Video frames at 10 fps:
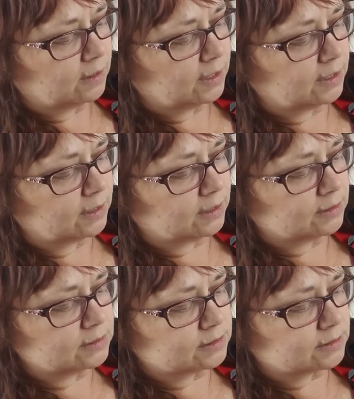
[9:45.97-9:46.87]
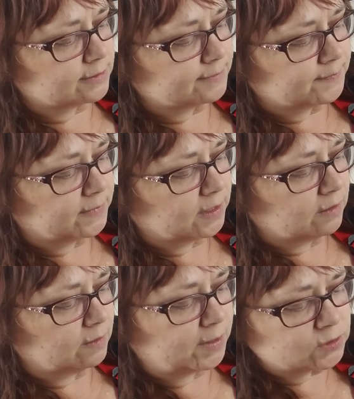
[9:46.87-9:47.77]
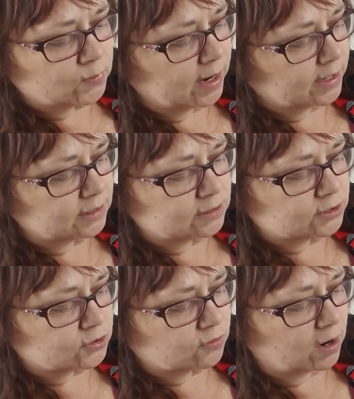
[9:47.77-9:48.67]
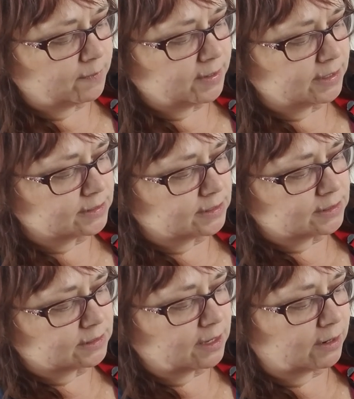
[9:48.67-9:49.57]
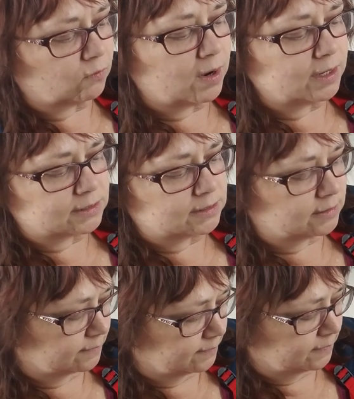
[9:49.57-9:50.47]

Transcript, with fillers: It is, the best way I can describe it is that it's like rust.